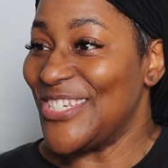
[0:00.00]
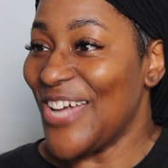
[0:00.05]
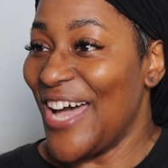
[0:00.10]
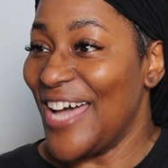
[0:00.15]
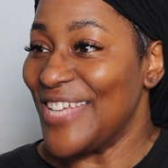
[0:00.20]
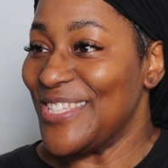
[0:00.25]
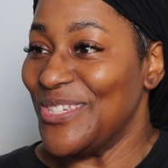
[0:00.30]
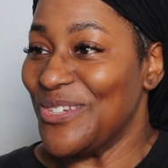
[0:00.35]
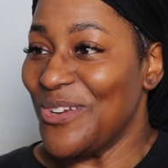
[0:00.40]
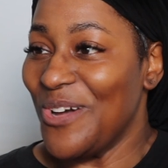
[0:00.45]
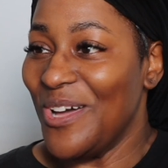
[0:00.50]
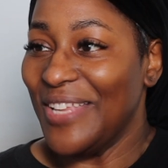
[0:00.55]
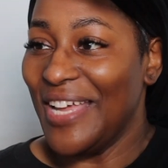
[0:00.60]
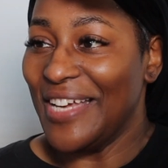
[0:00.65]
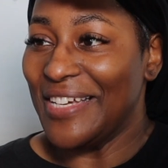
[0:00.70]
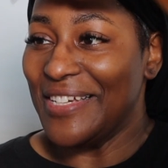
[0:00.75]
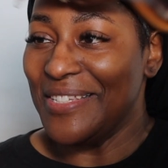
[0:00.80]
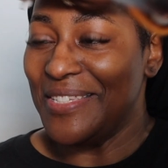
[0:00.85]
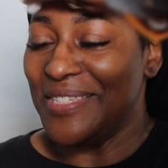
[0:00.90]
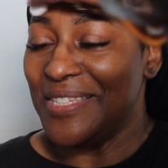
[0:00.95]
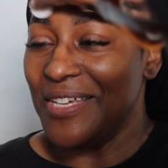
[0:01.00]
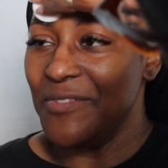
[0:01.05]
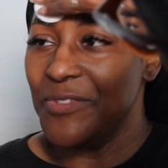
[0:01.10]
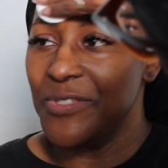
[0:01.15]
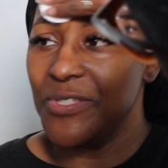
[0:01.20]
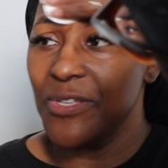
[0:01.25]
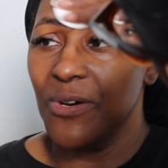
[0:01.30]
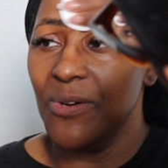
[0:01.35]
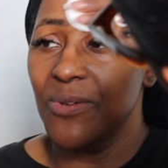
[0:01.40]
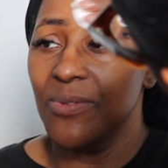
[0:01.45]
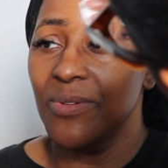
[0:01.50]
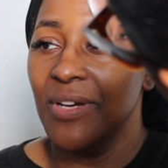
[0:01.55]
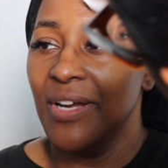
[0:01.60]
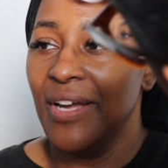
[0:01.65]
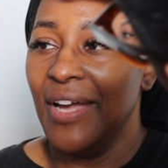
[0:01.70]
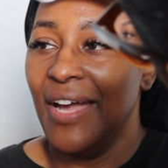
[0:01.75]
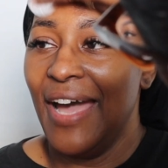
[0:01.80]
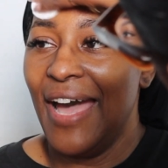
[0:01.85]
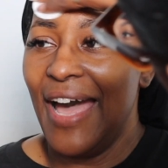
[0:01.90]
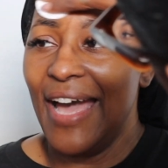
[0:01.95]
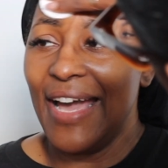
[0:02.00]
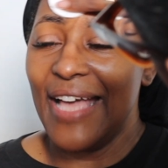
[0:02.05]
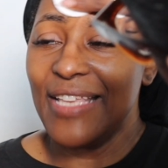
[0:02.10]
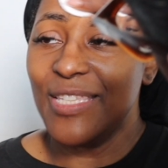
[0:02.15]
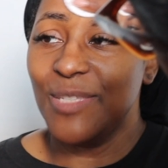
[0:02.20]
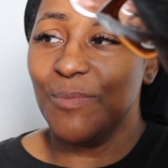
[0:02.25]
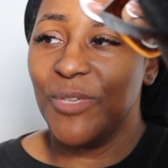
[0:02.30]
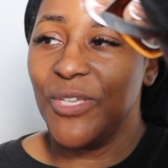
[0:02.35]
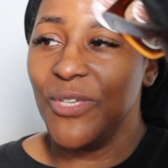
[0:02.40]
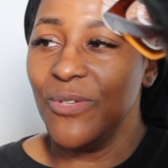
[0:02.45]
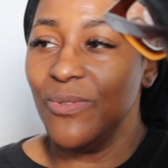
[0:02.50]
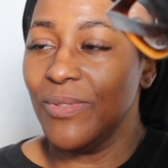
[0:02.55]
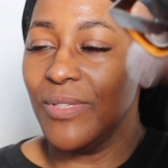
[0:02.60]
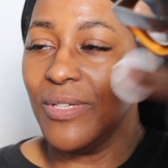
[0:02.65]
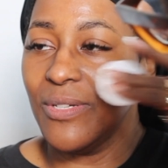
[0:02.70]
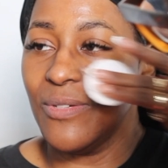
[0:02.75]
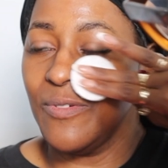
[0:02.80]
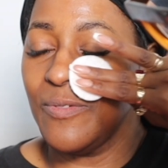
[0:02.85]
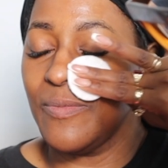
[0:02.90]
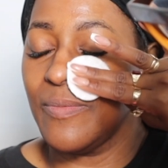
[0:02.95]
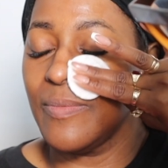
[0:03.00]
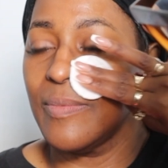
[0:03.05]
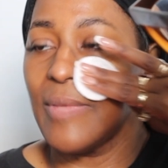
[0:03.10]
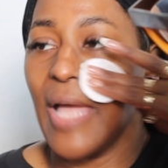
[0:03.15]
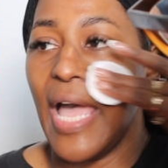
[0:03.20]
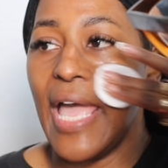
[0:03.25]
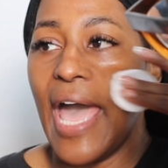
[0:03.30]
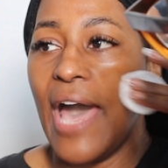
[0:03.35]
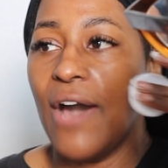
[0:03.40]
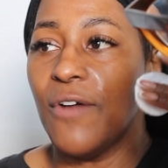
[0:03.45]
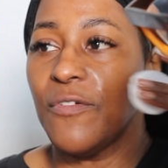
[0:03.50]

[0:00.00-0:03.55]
Hello, hello, hello. Welcome back to another makeup tutorial.